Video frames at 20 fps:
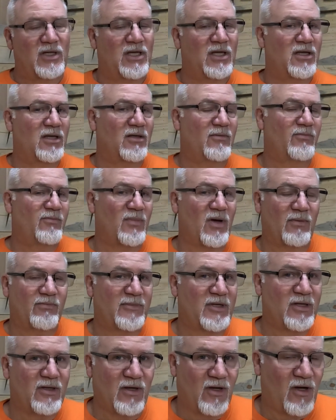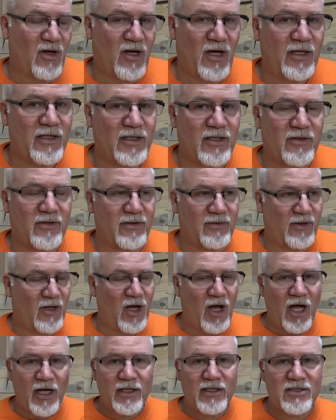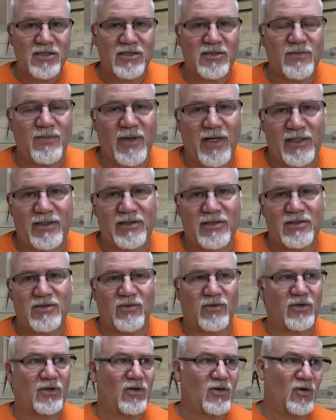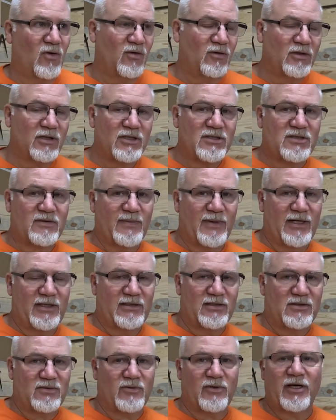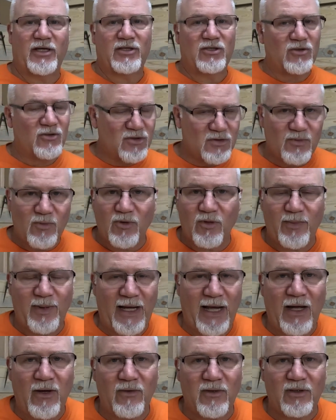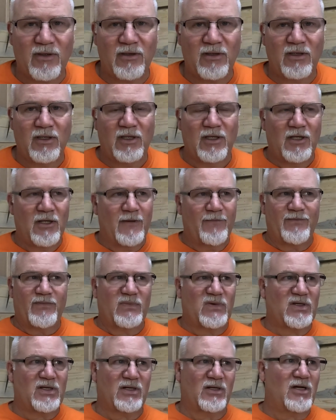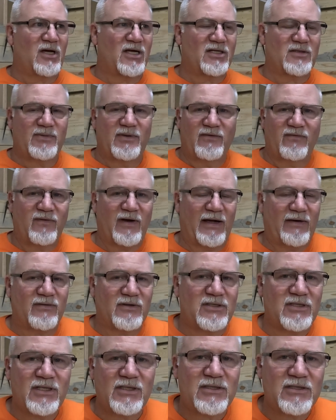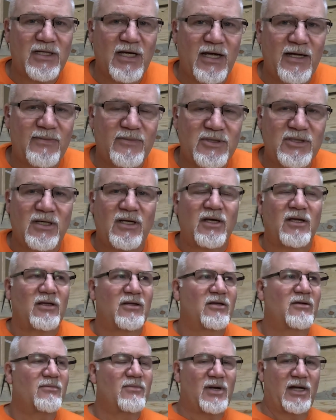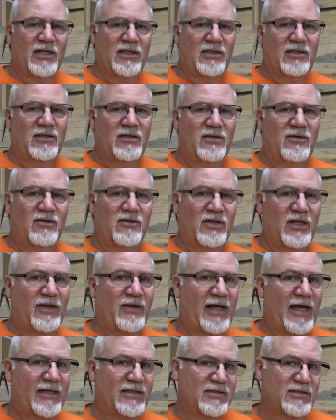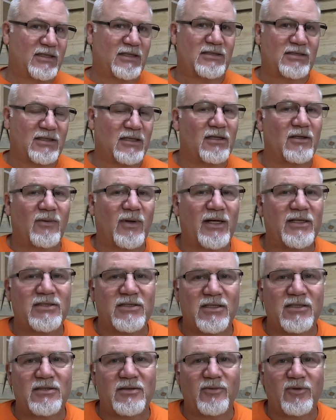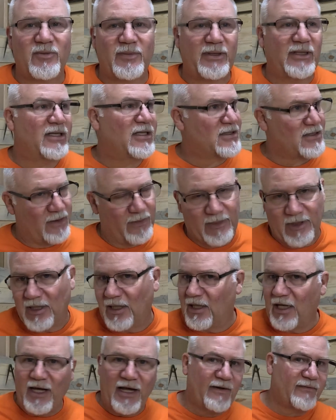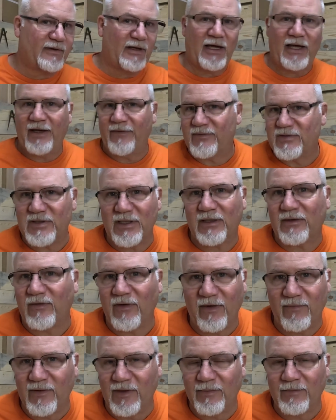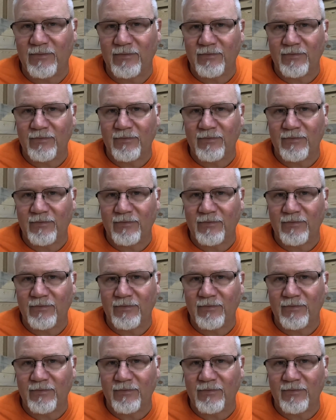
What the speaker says: in the hottest months or the coldest months where I use more power, it's gonna cost me 5 or 6 times the money that that 6 kilowatt system would be because I'm gonna have to have 6 of them.